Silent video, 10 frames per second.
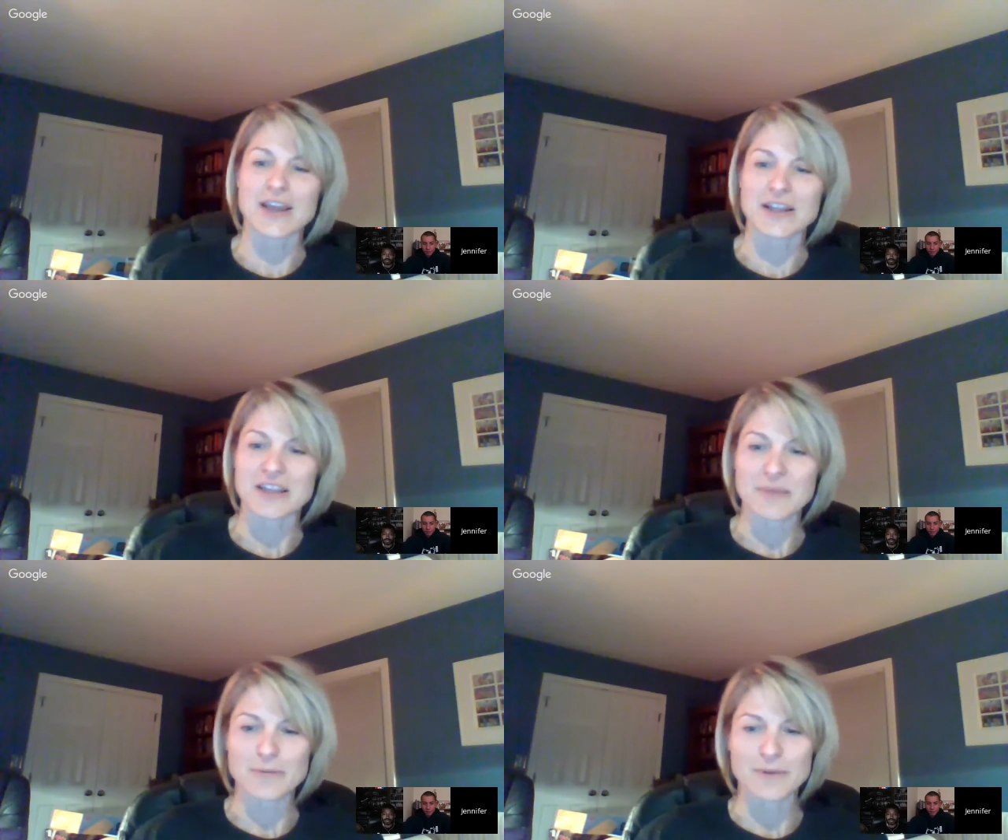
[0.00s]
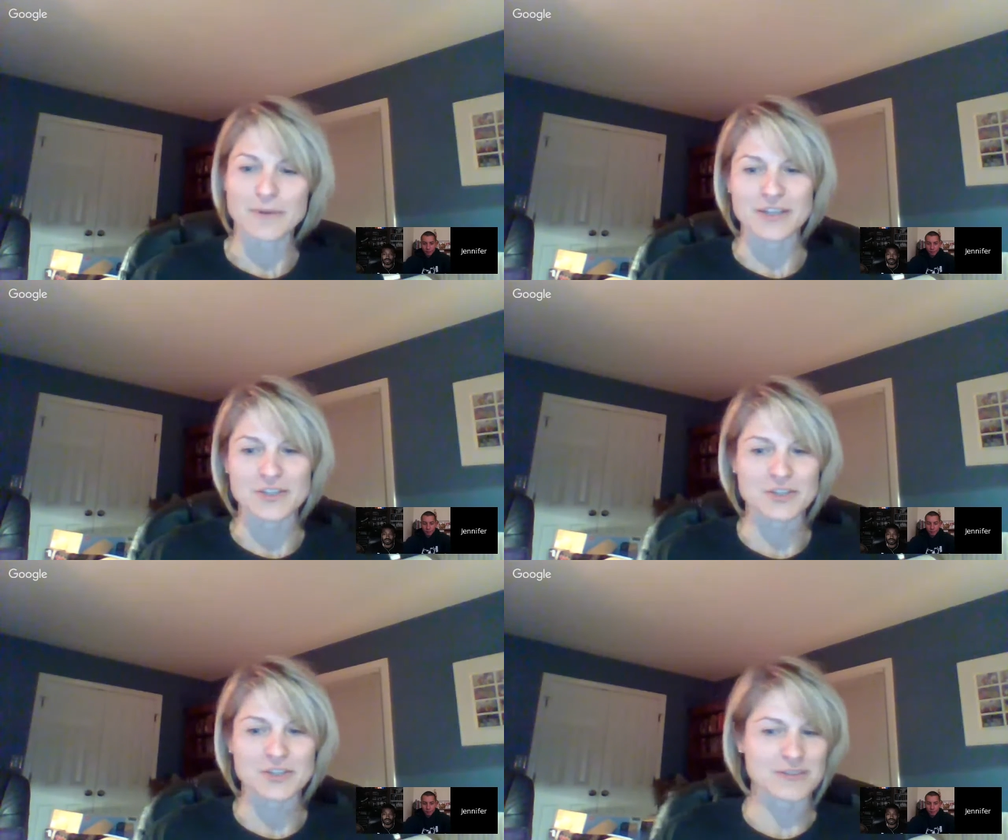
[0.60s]
I hung up my running
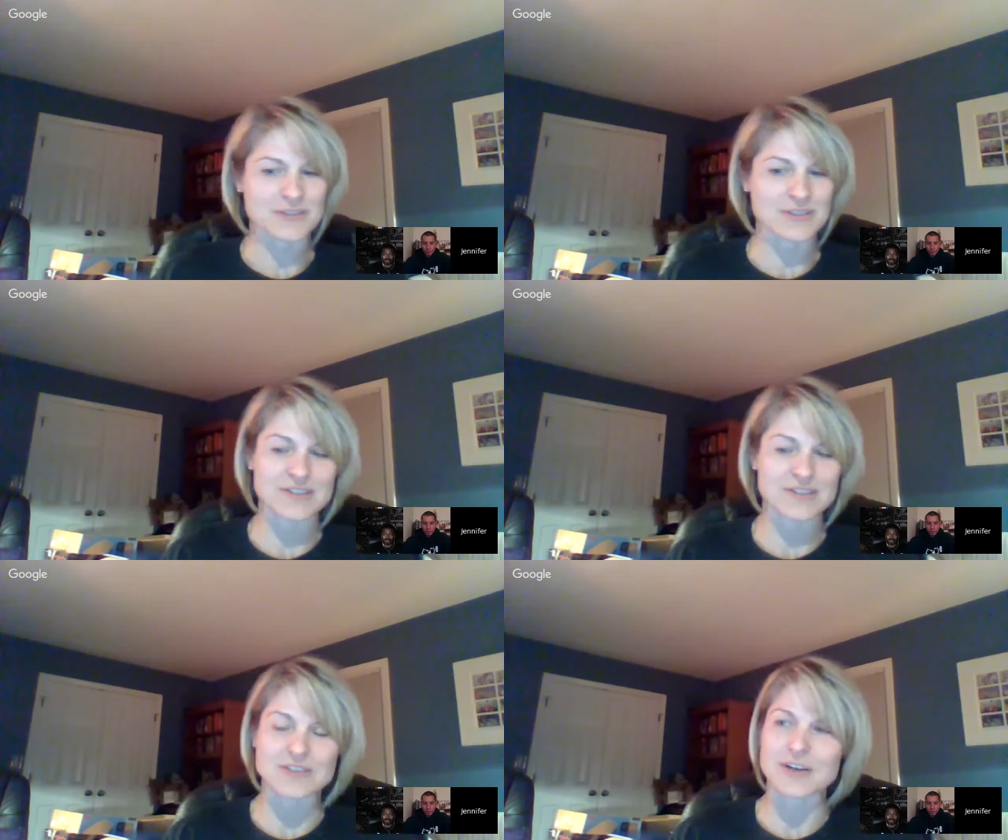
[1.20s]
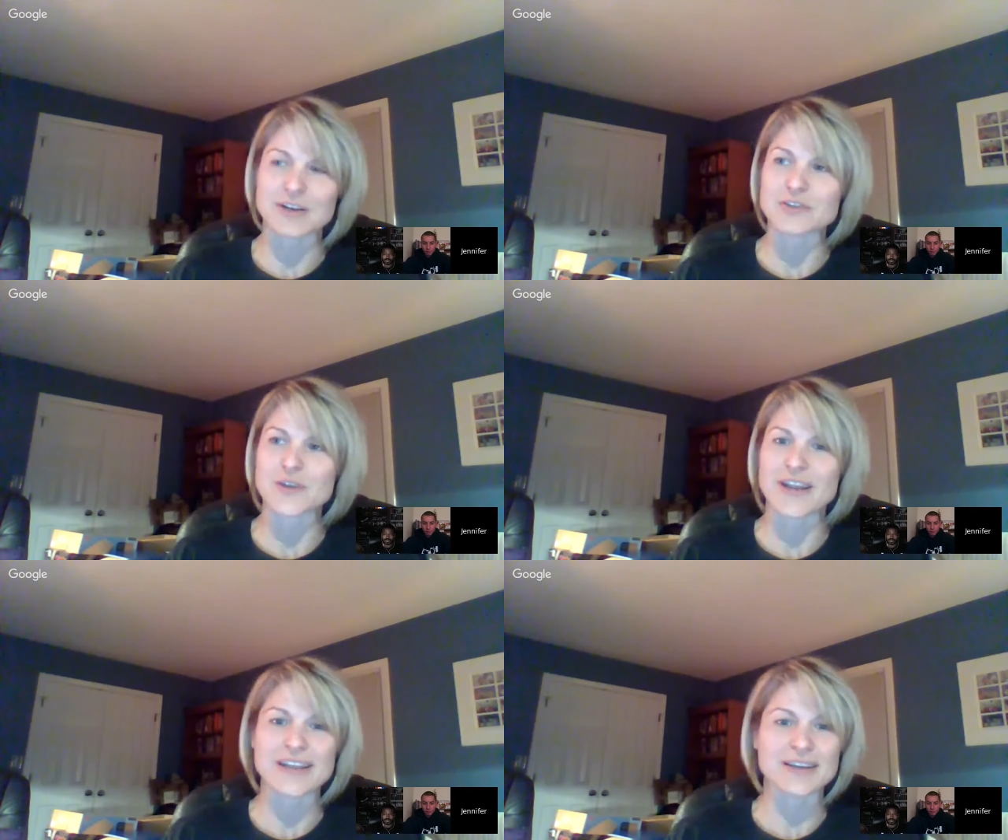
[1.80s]
shoes and started
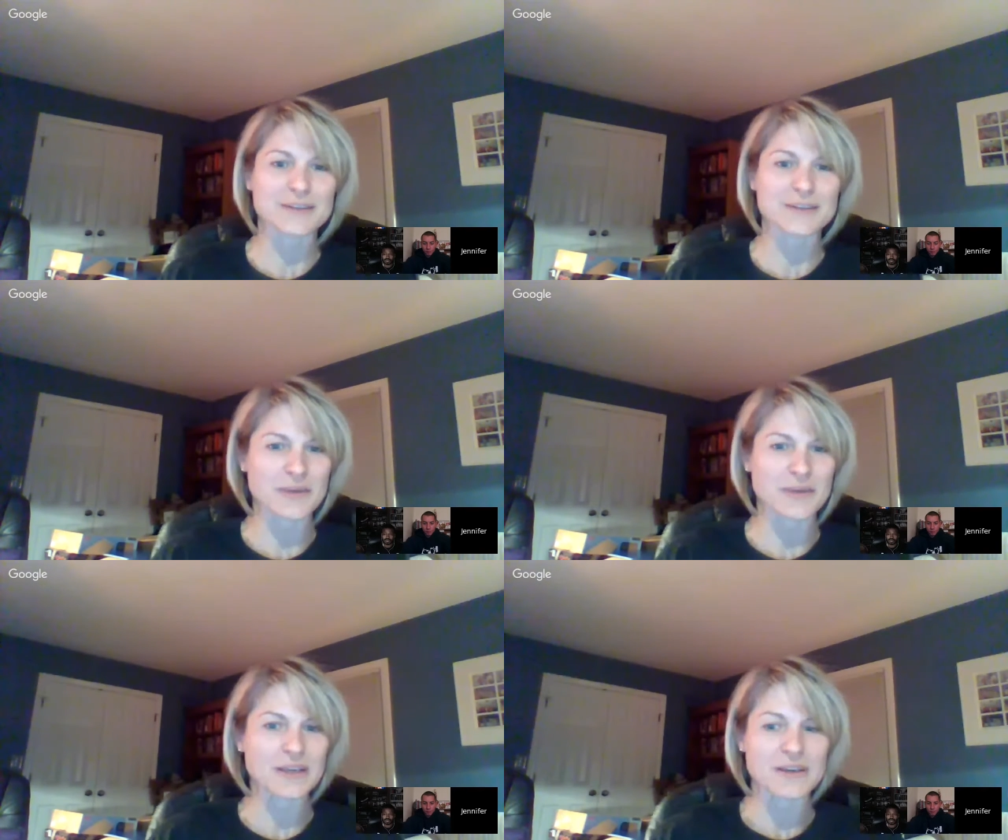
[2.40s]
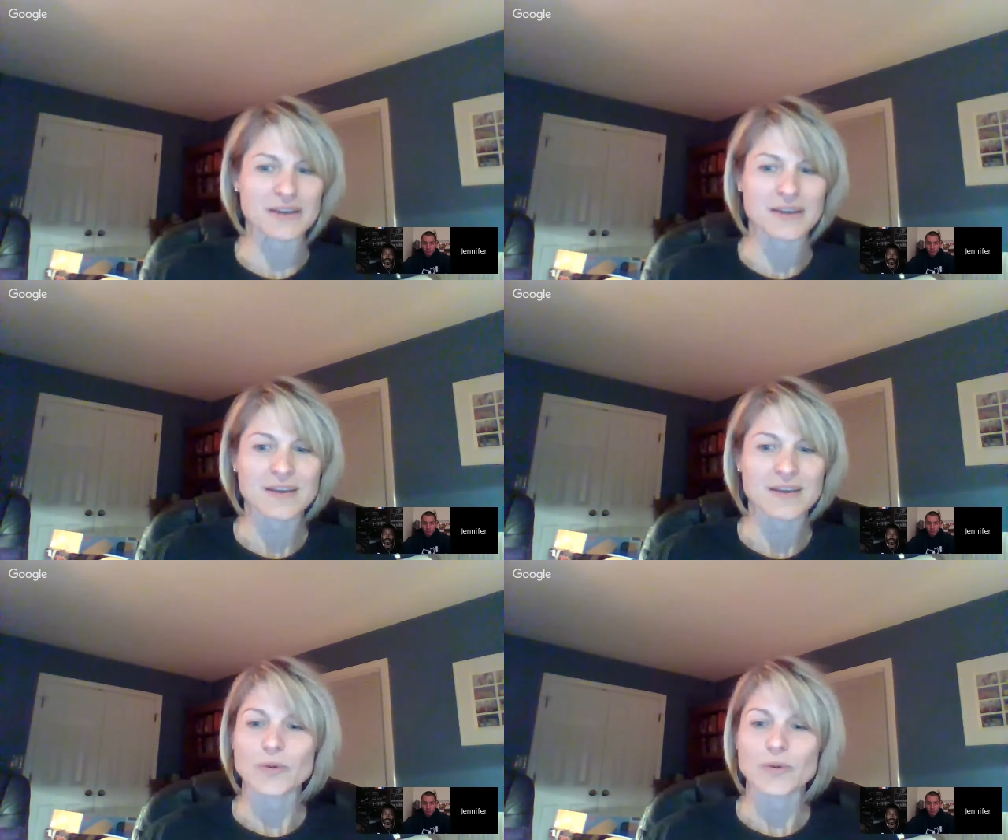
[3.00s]
training a little bit
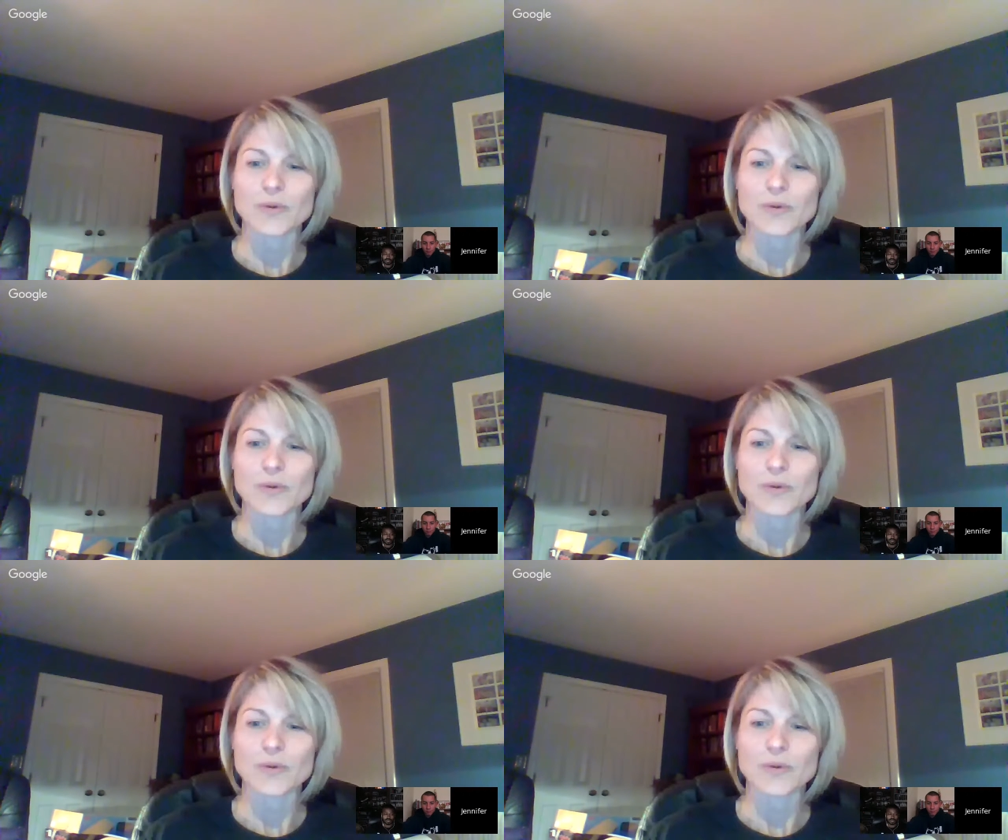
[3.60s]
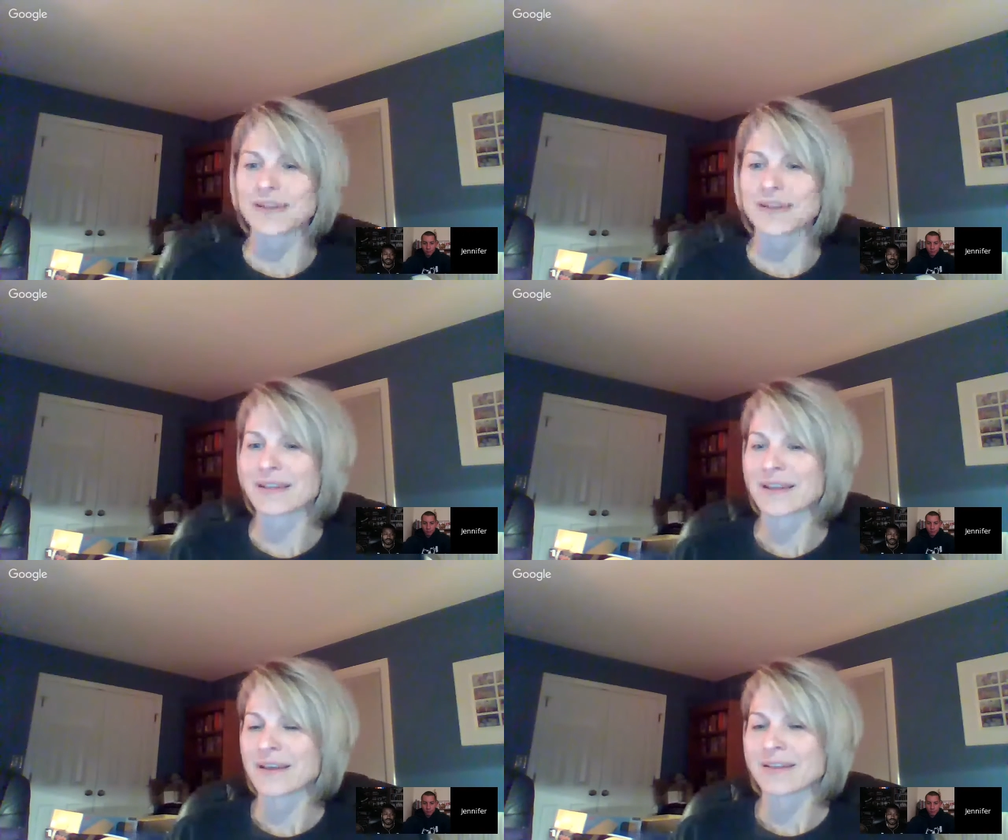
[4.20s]
with him,
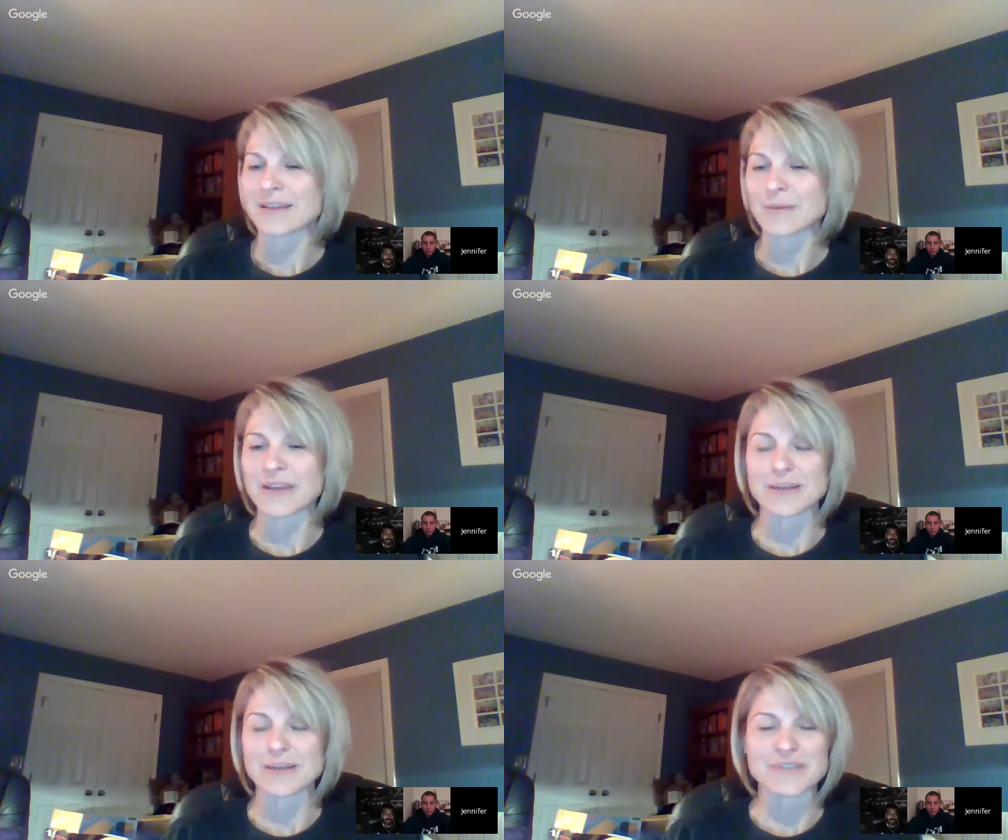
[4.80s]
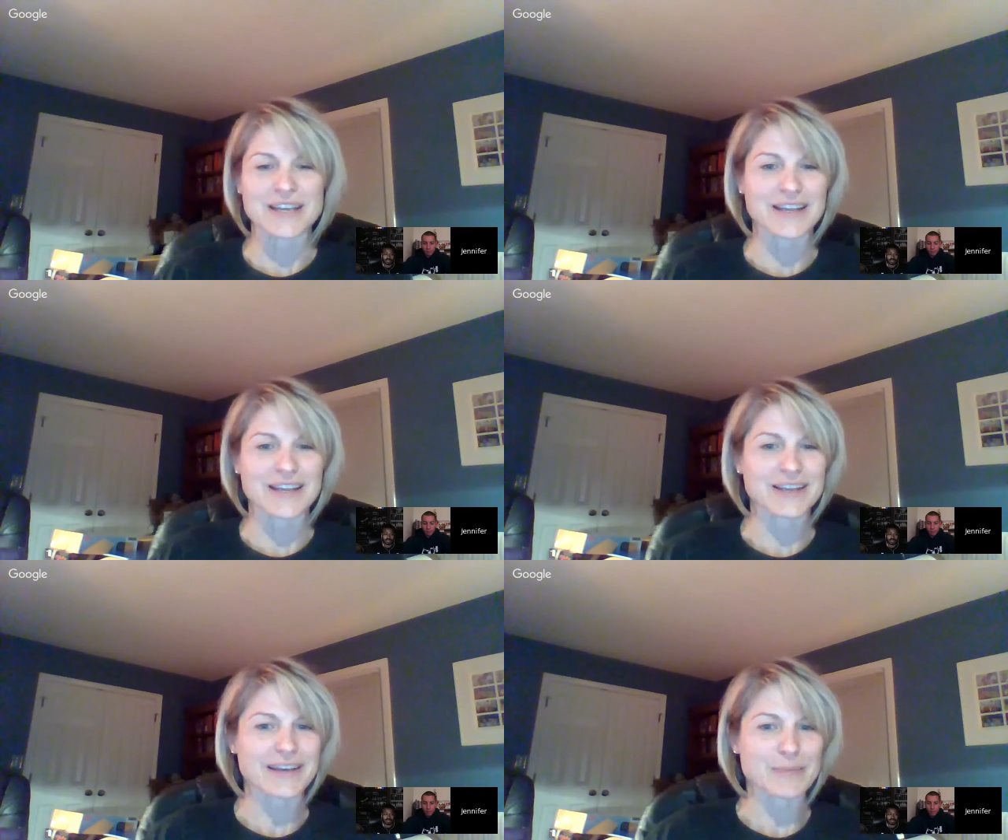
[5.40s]
and then we ended up
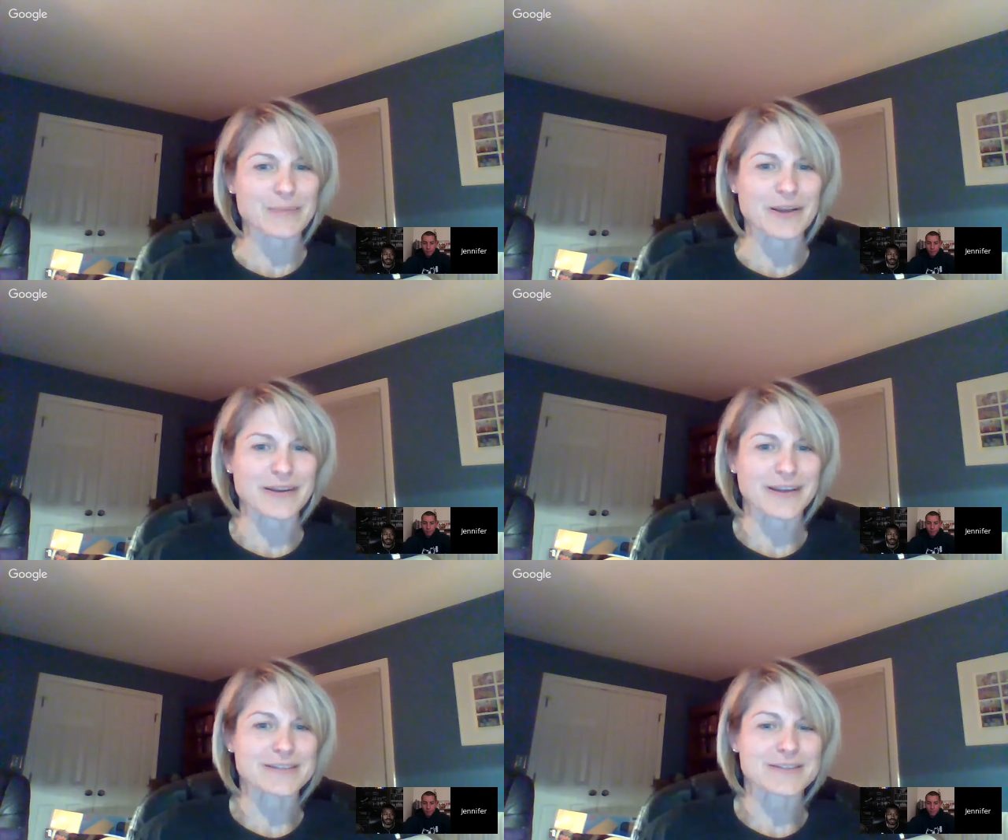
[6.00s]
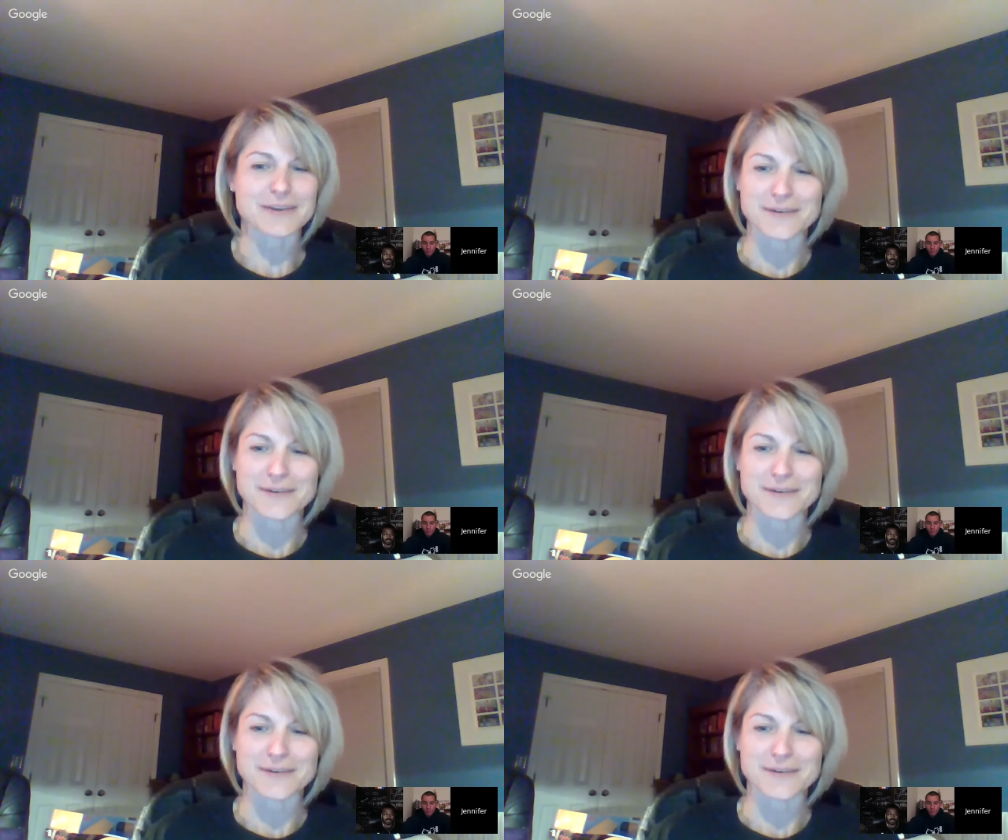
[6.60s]
dating and getting married.